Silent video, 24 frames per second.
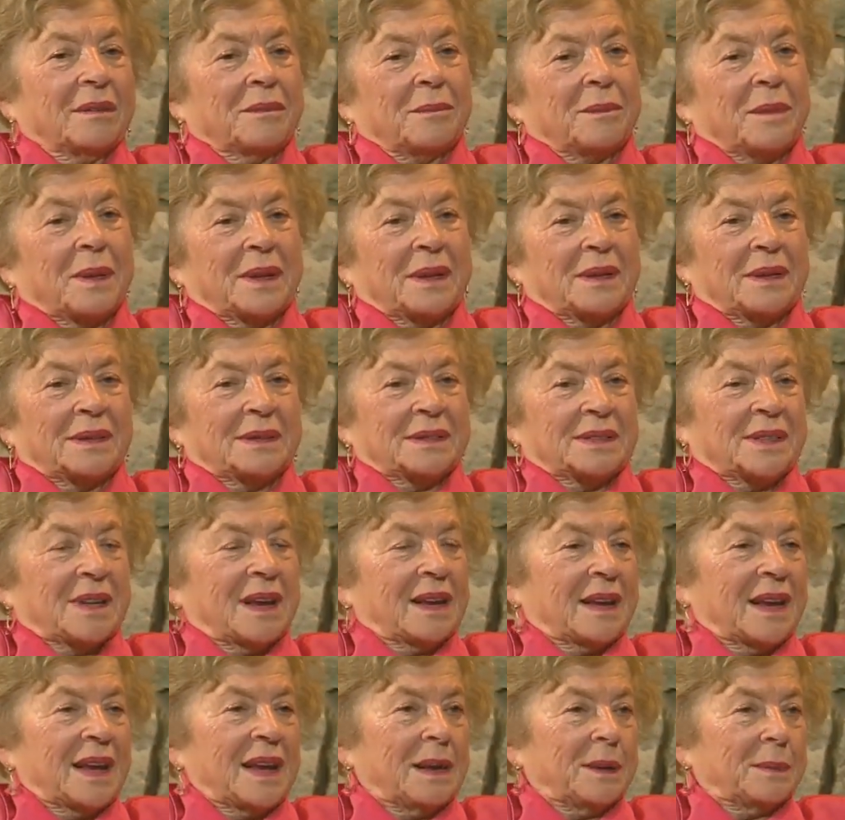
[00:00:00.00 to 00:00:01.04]
but so I
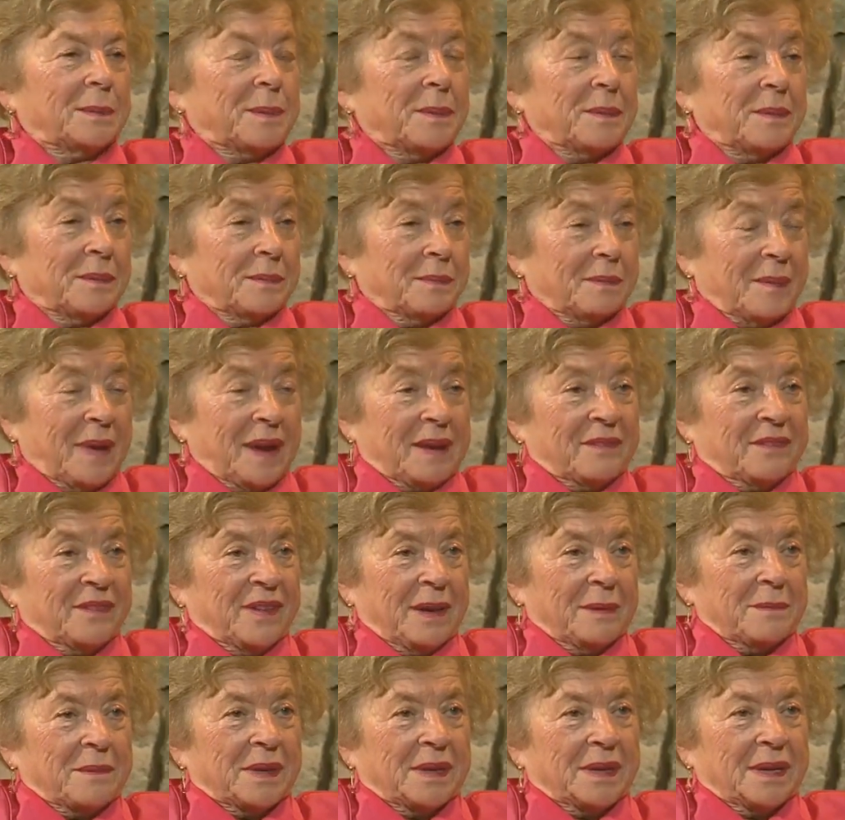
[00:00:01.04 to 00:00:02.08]
helped my
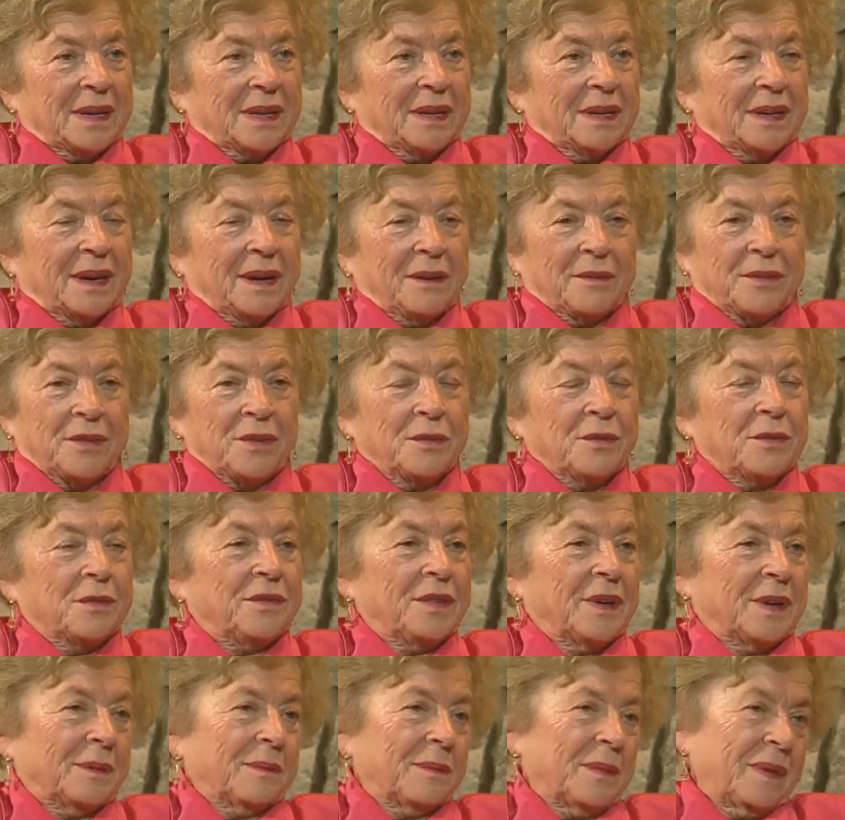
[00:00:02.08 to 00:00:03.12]
family in a few
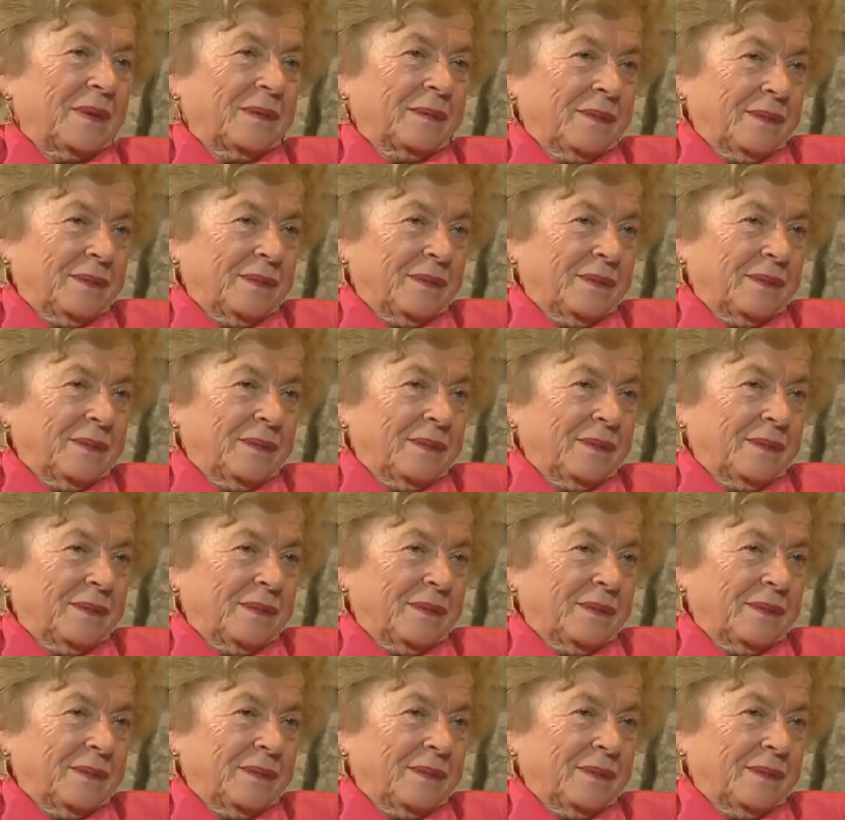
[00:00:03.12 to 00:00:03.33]
from,